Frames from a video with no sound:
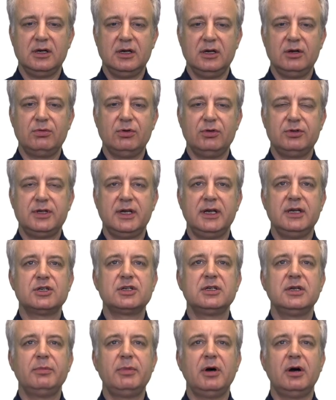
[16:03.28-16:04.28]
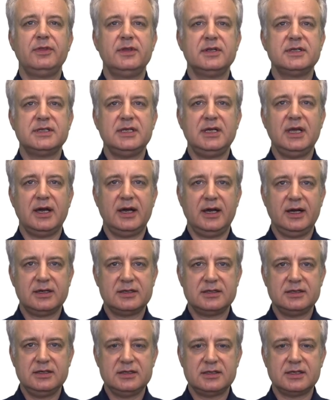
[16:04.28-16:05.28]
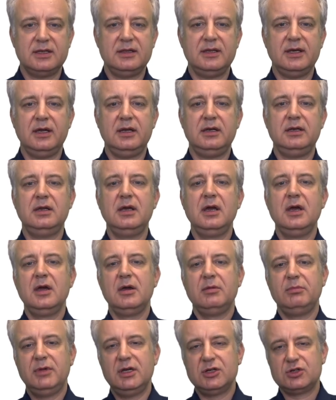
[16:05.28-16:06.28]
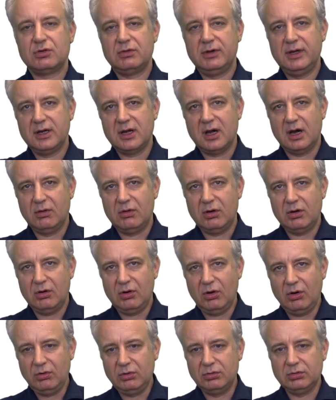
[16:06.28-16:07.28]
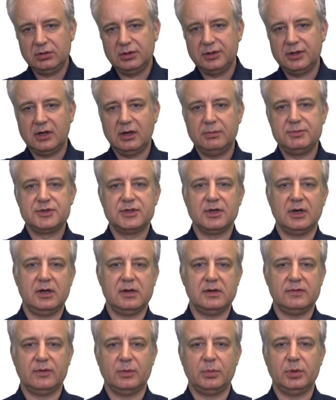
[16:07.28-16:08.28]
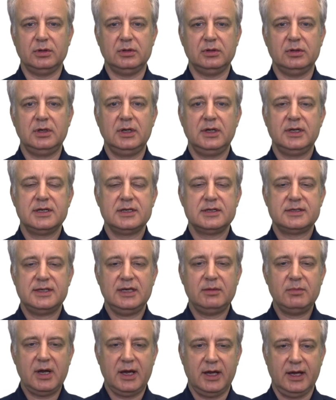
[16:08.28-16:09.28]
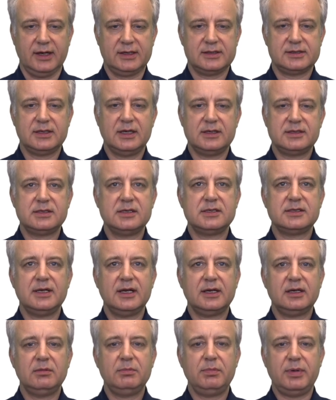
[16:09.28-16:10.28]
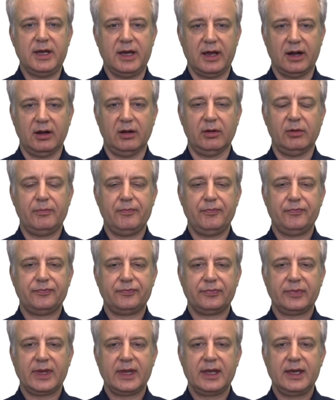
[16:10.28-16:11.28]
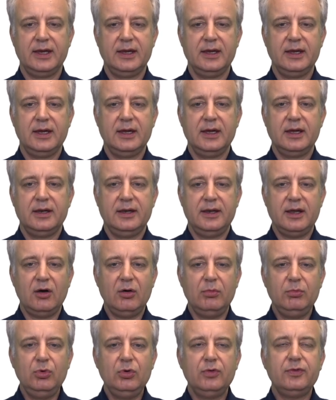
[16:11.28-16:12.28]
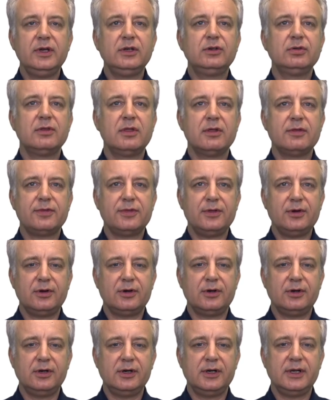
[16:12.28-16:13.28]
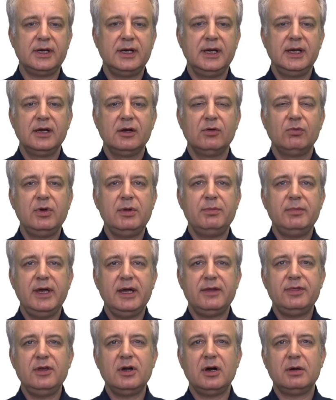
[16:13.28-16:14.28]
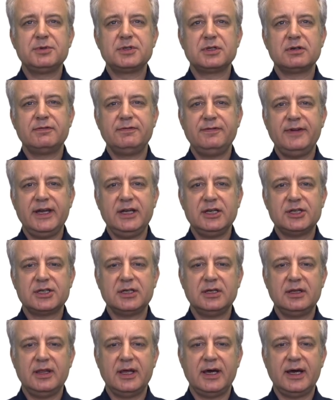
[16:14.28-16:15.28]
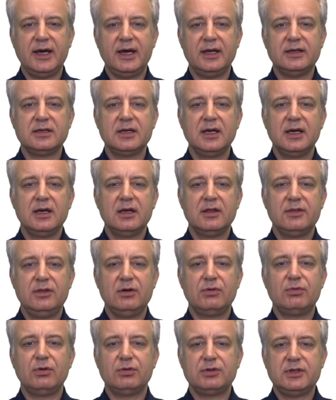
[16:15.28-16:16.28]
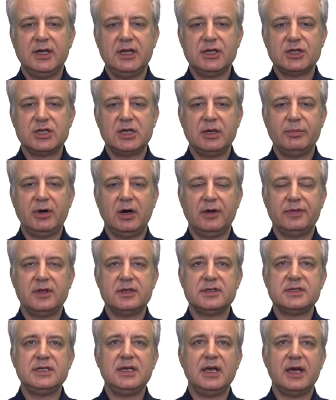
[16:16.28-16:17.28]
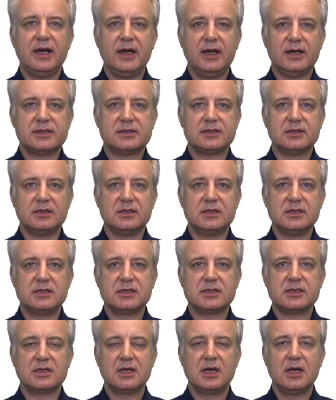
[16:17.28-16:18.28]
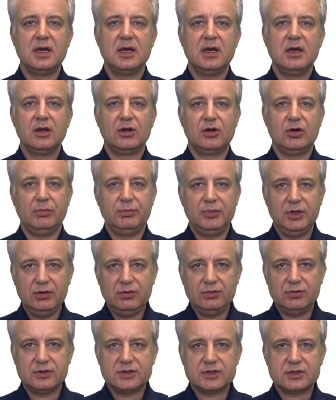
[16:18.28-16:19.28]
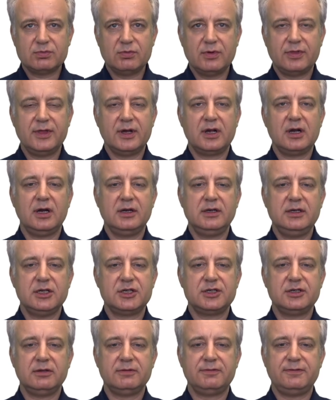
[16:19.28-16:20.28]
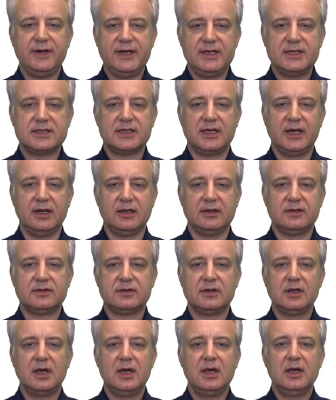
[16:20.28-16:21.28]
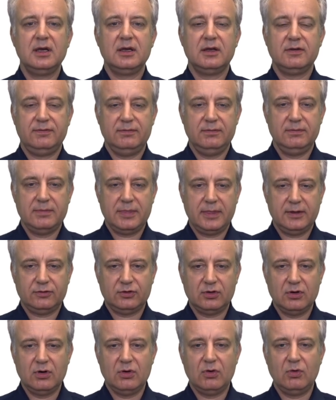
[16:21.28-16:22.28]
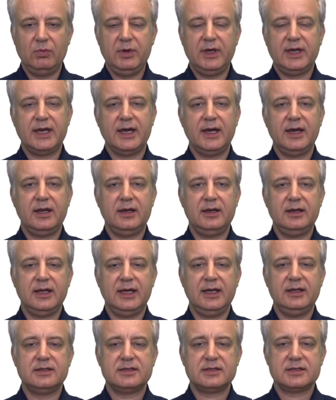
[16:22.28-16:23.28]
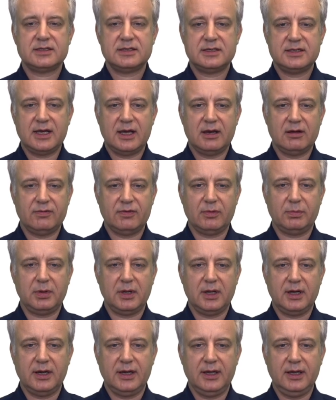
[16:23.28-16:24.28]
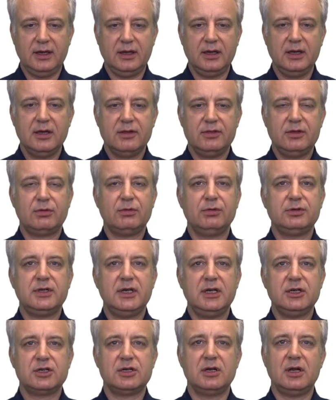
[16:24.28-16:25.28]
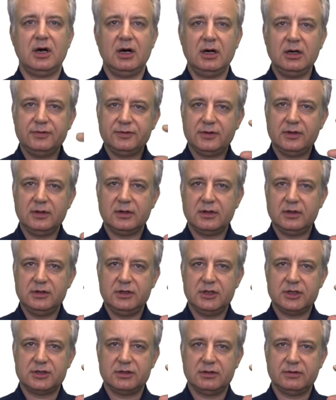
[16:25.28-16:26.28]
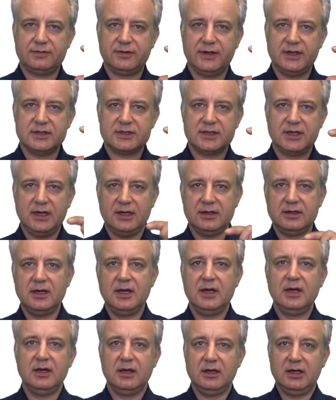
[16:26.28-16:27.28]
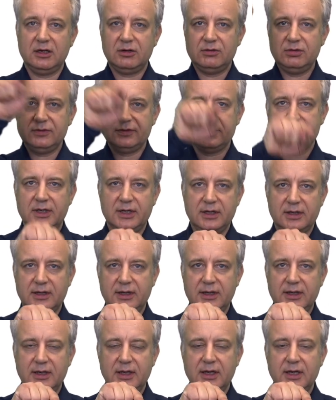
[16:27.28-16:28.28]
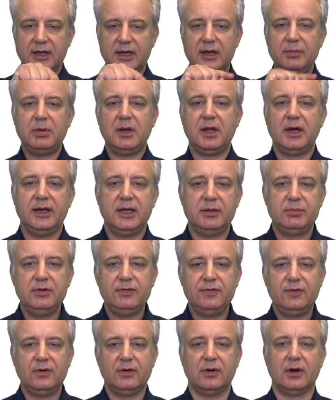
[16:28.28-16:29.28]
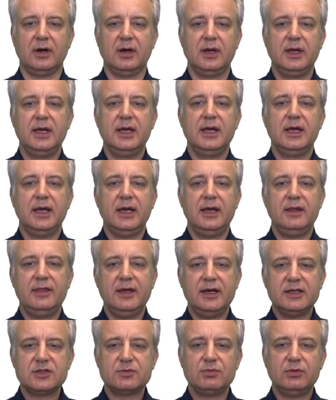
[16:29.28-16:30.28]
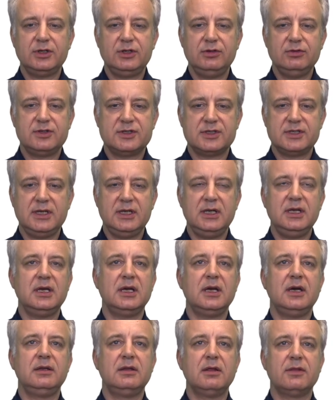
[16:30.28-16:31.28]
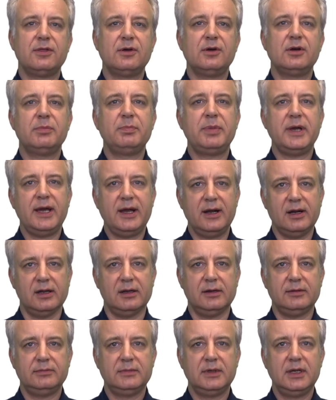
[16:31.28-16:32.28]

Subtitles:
a rotation about the z-axis and then measuring our old observable sigma x. That's the second panel. Now moving to the third, we make the observation that the rotation about the z-axis commutes with the conditional phase gates. So we can, instead of applying the rotation after the conditional phase gate, equivalently apply it before. And that's what you see in the third panel.